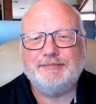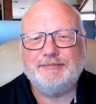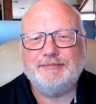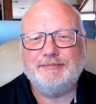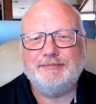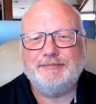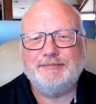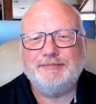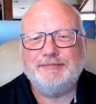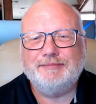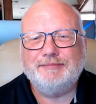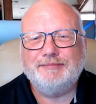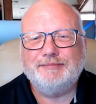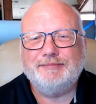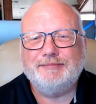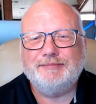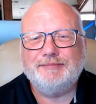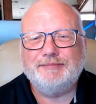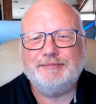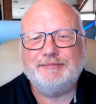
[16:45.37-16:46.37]

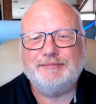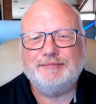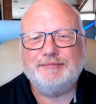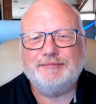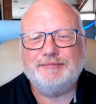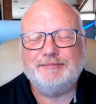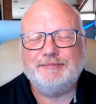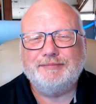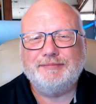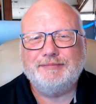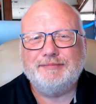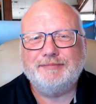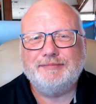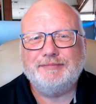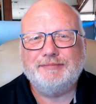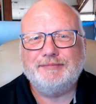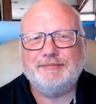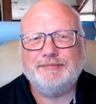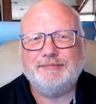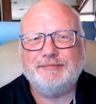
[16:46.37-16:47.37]

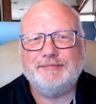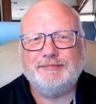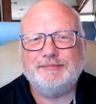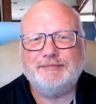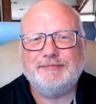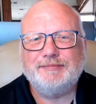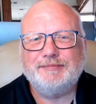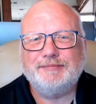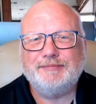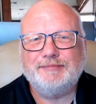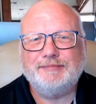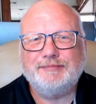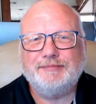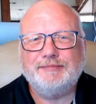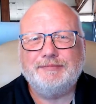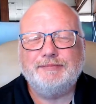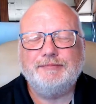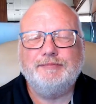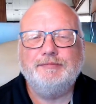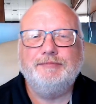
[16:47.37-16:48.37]

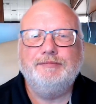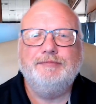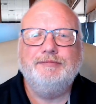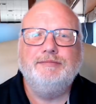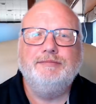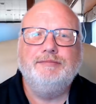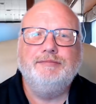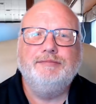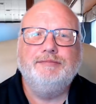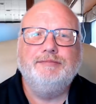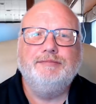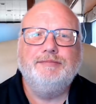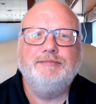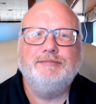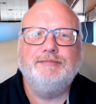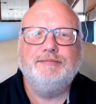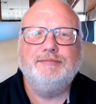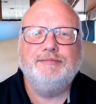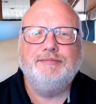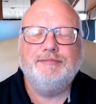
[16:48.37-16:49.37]

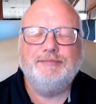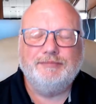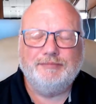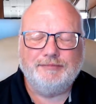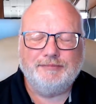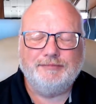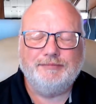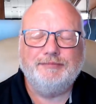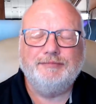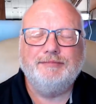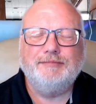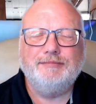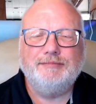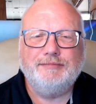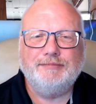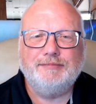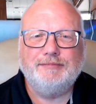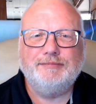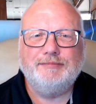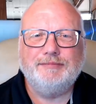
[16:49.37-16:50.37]

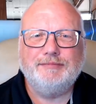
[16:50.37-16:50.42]
(silent)